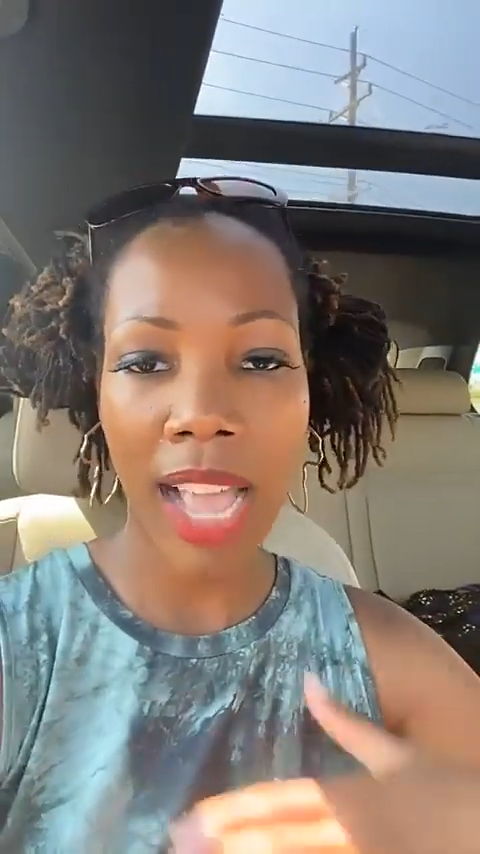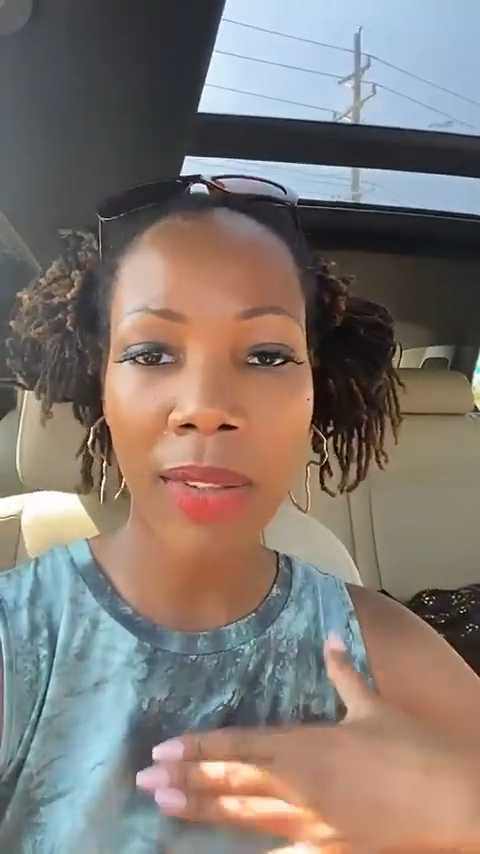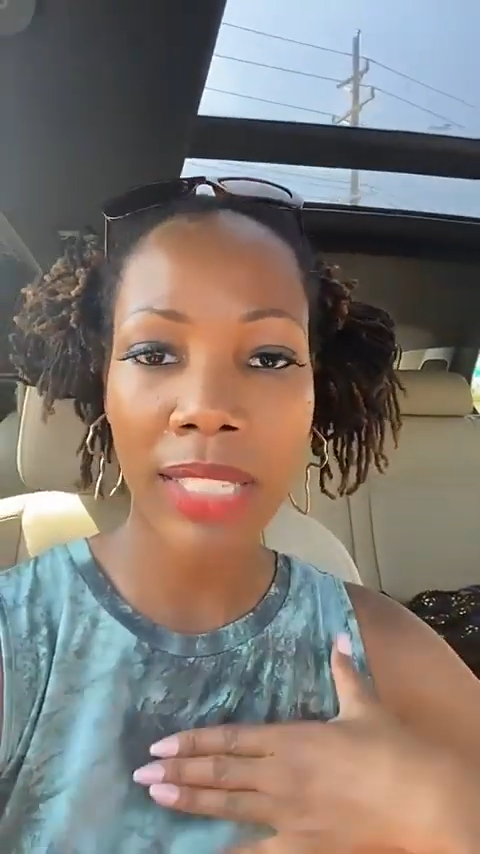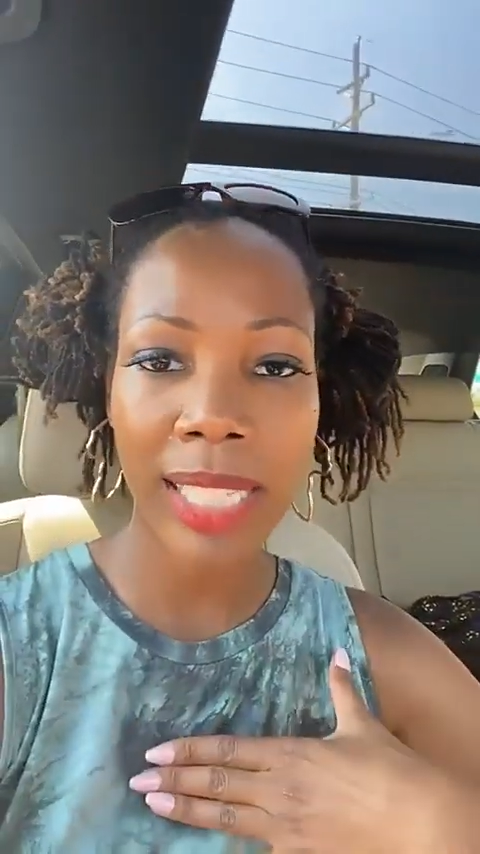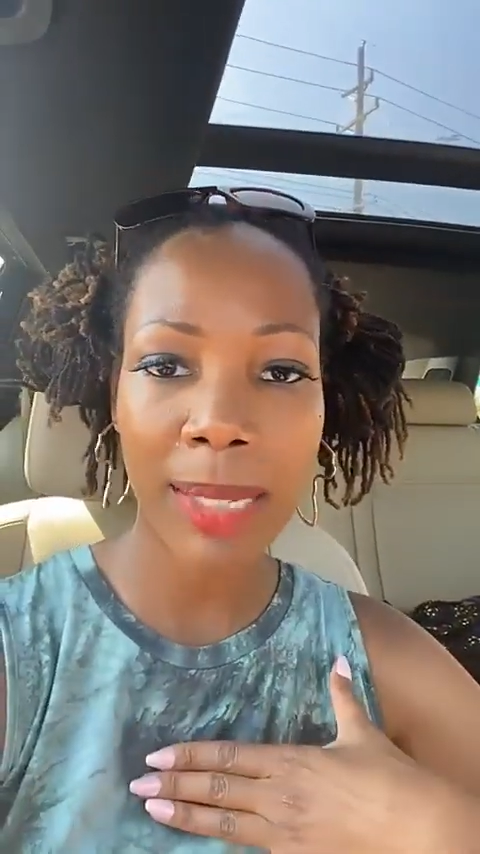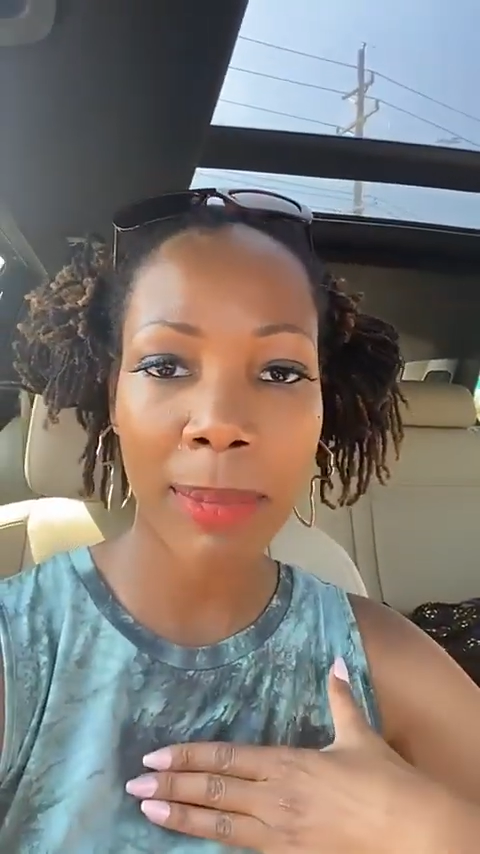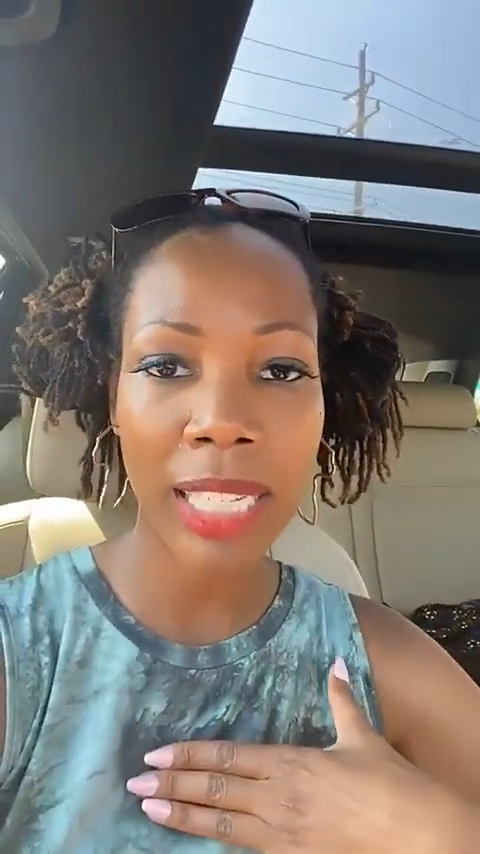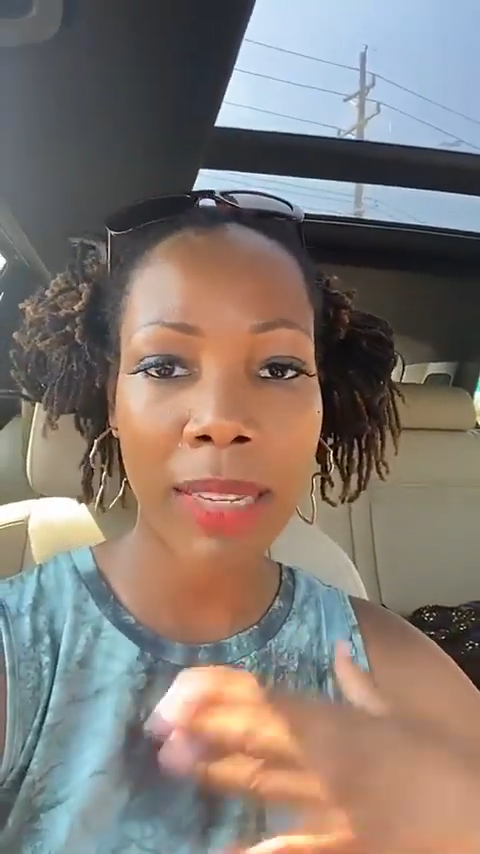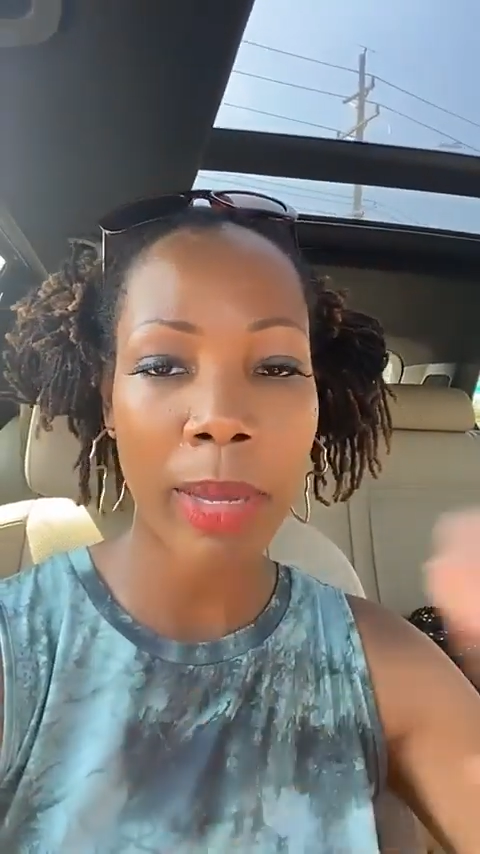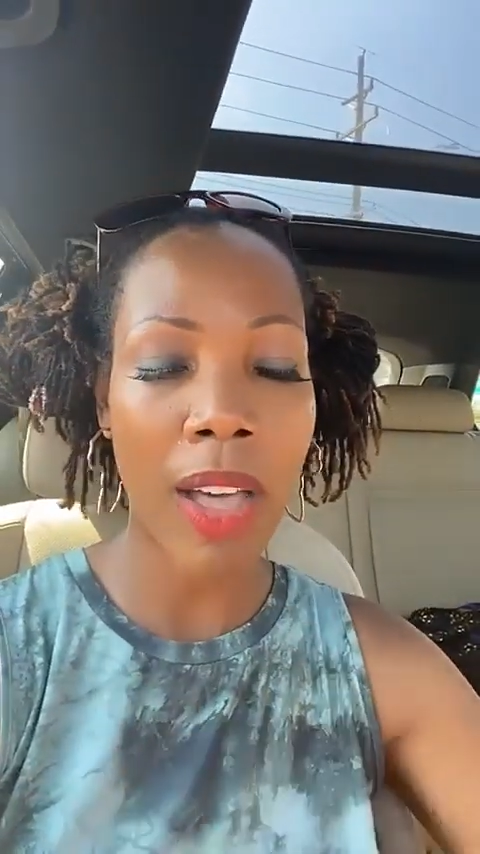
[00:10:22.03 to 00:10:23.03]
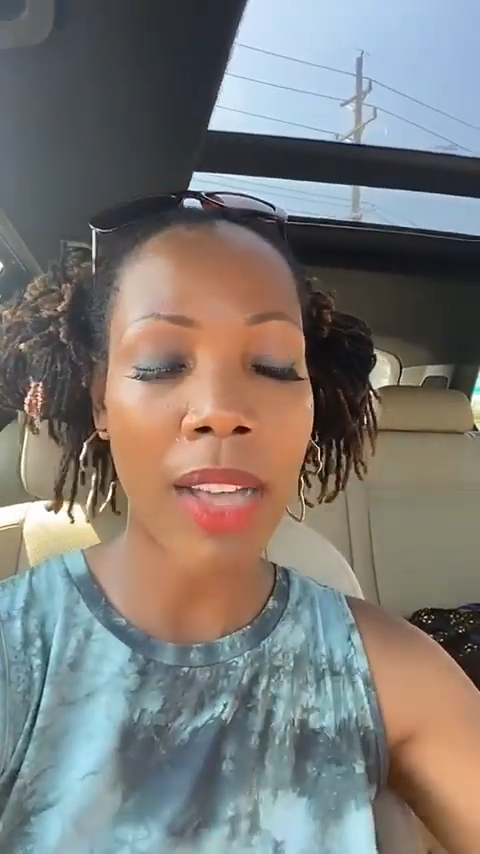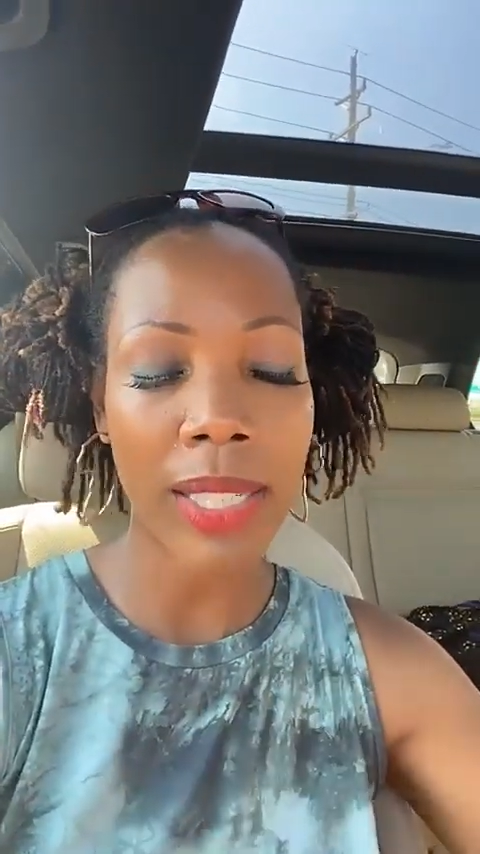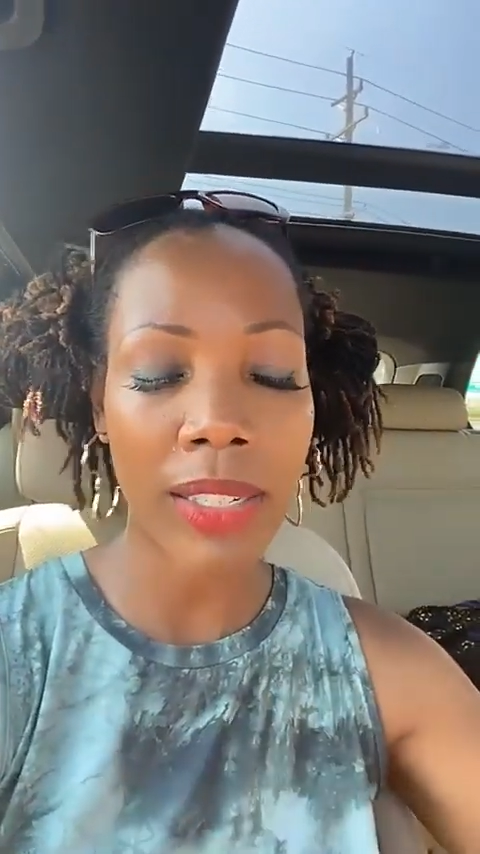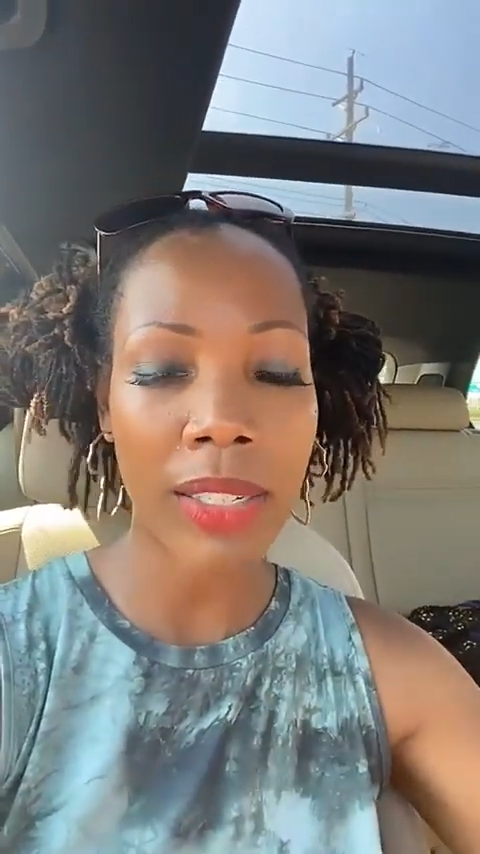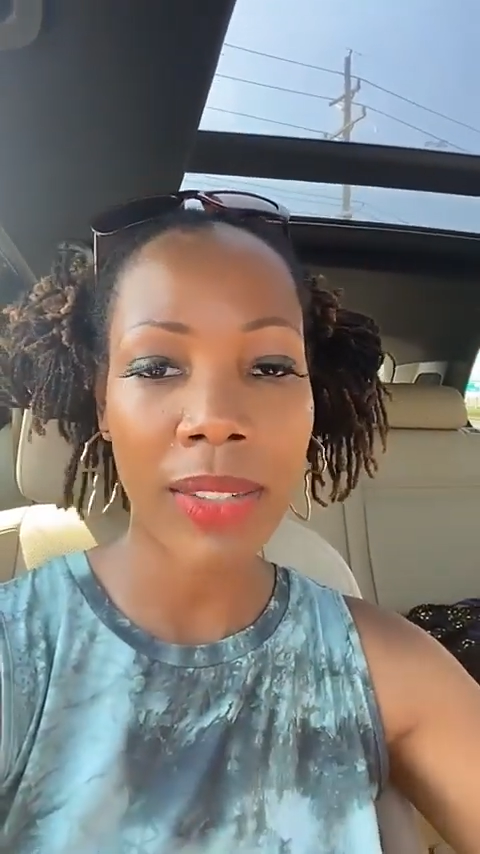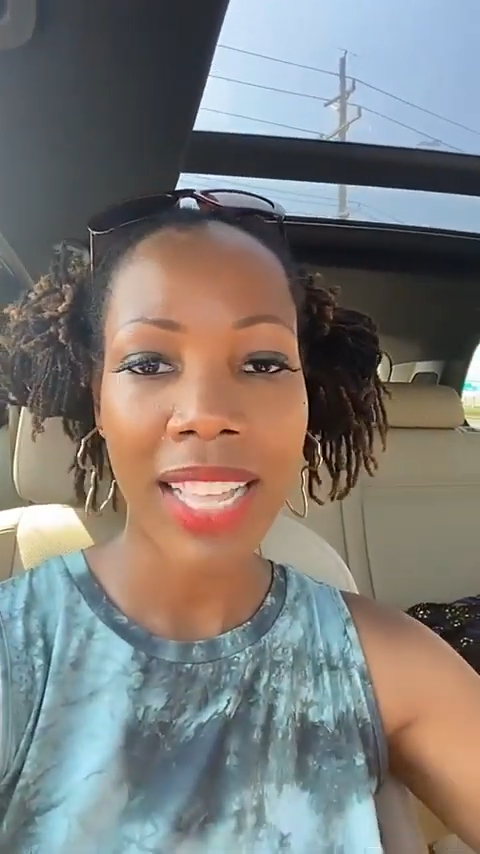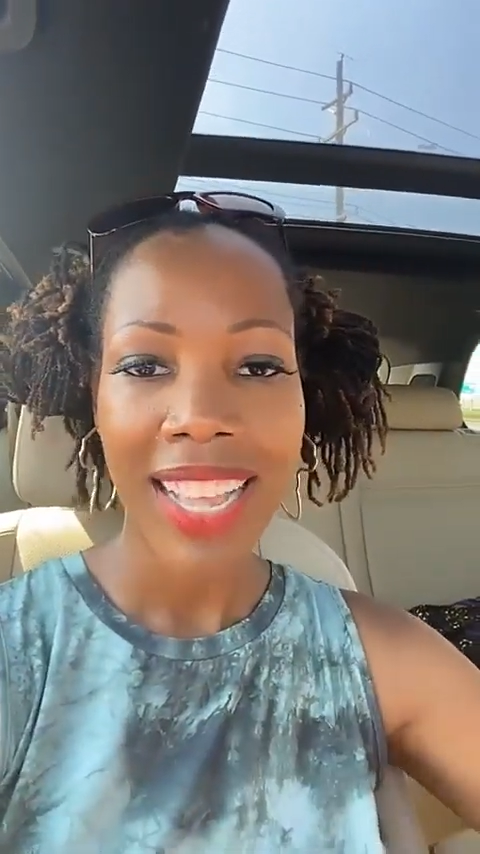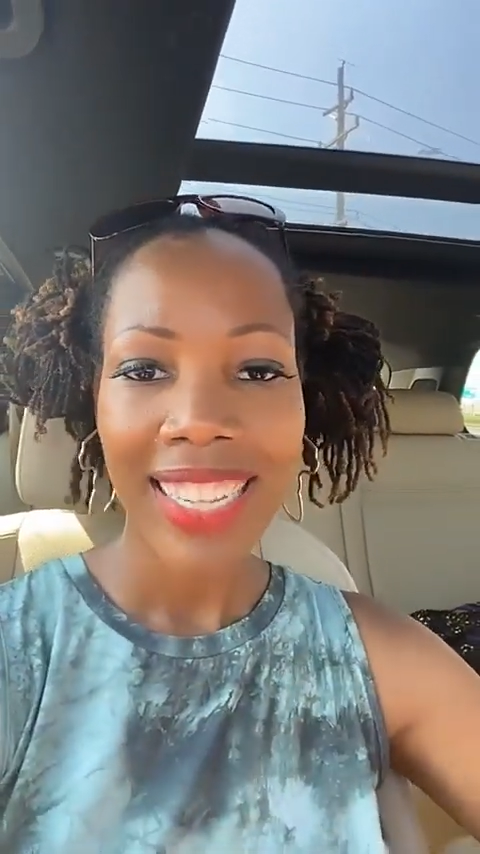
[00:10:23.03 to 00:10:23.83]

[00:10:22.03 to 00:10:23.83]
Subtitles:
not only to me, but also